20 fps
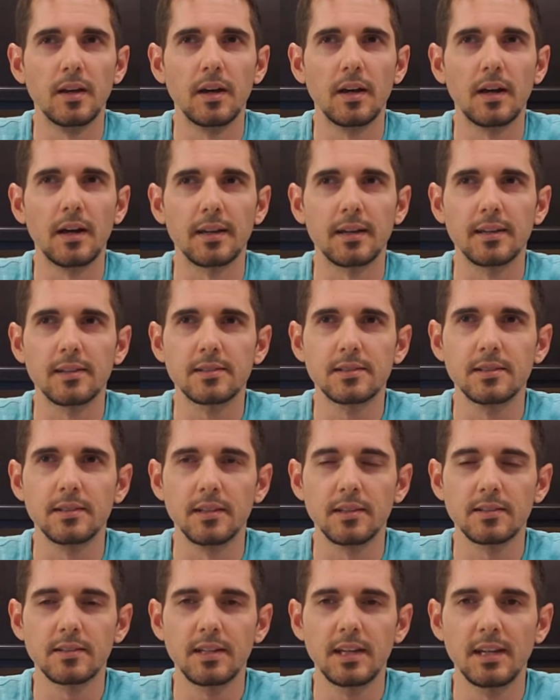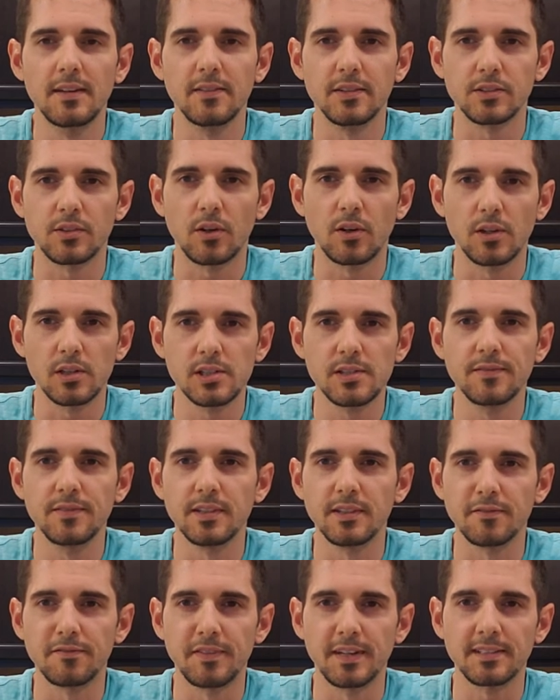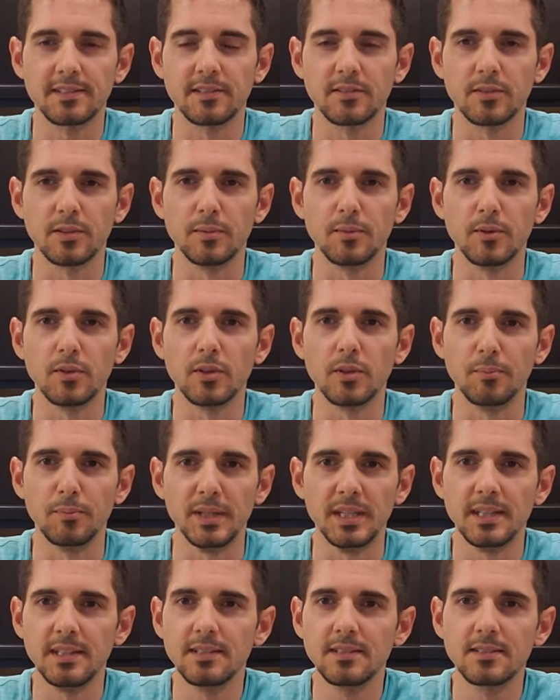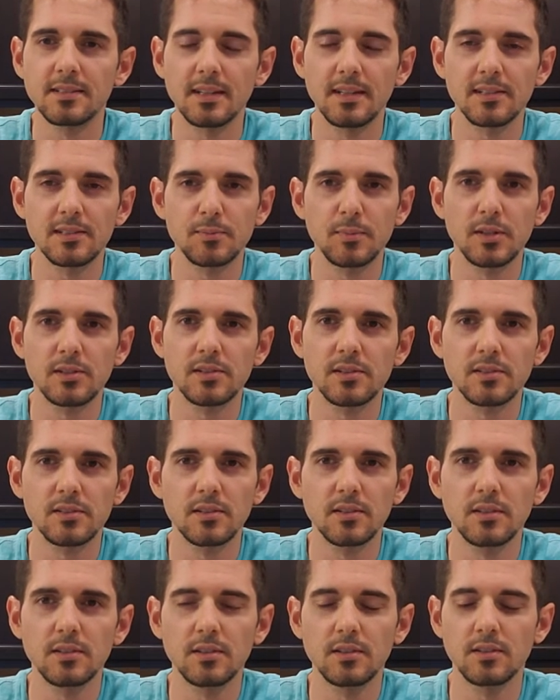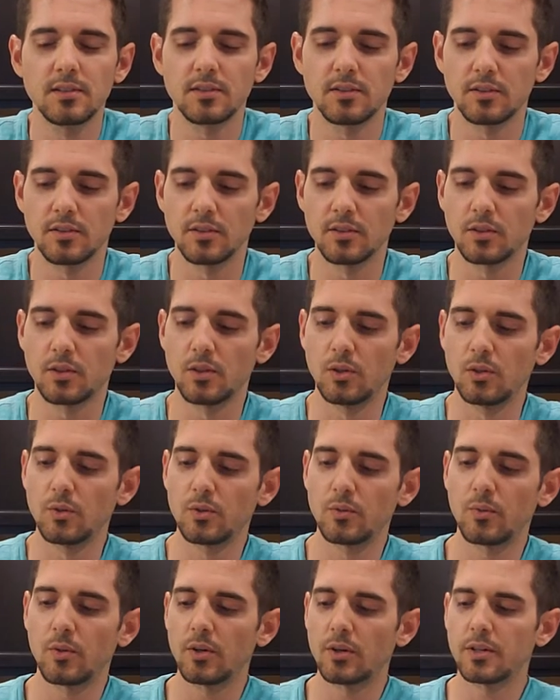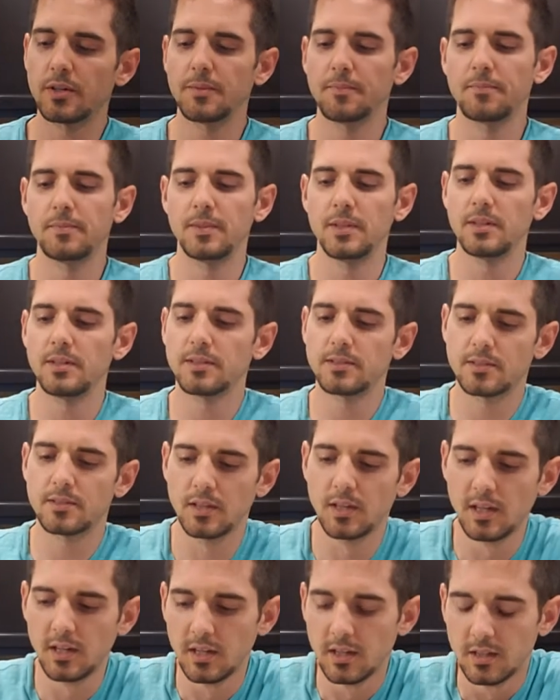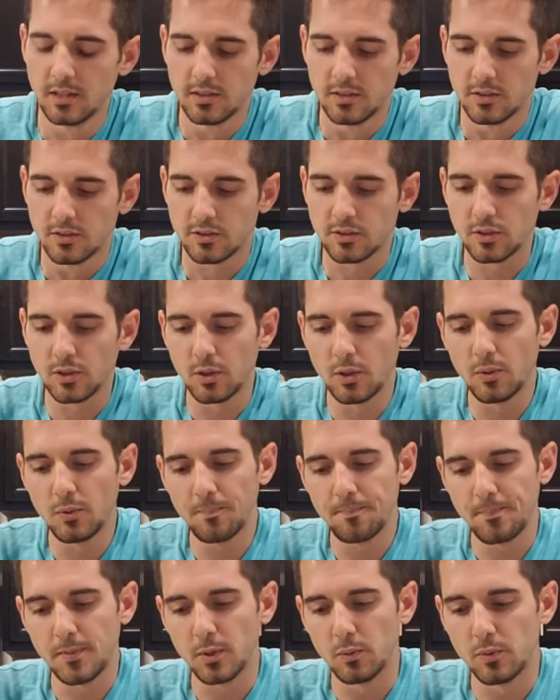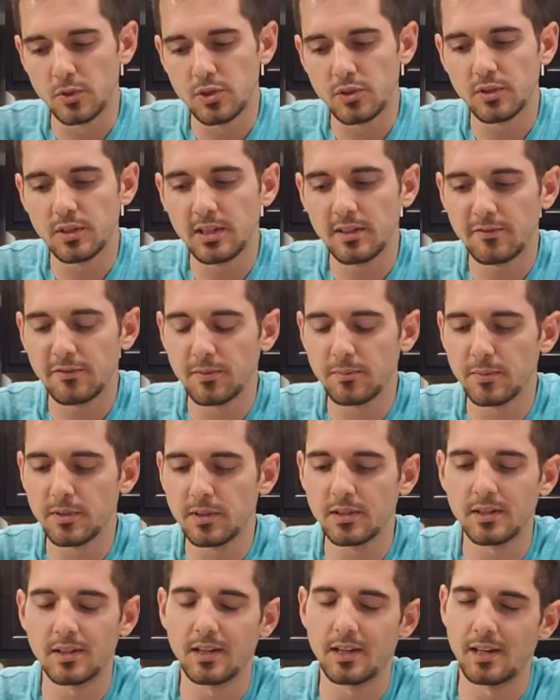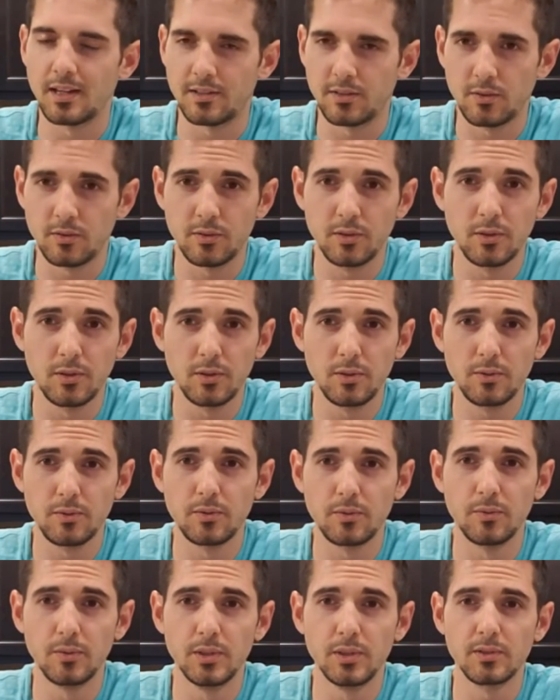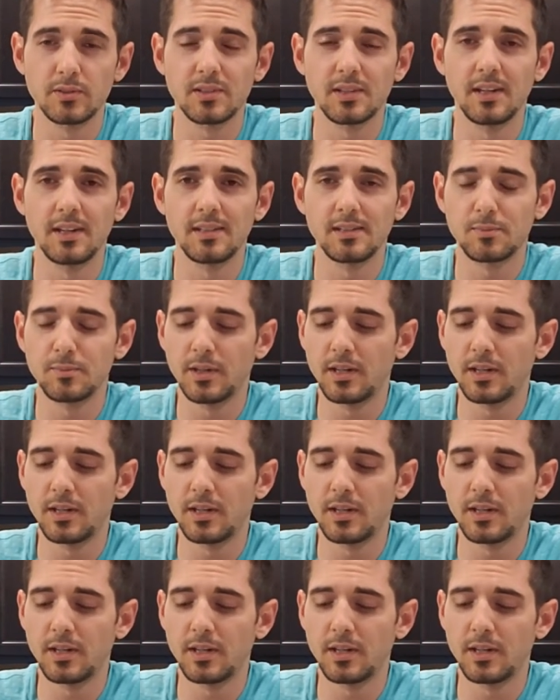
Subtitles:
I guess it doesn't have as harsh of an effect on the beans as much as the cold water does. So what you get from and I don't know the real science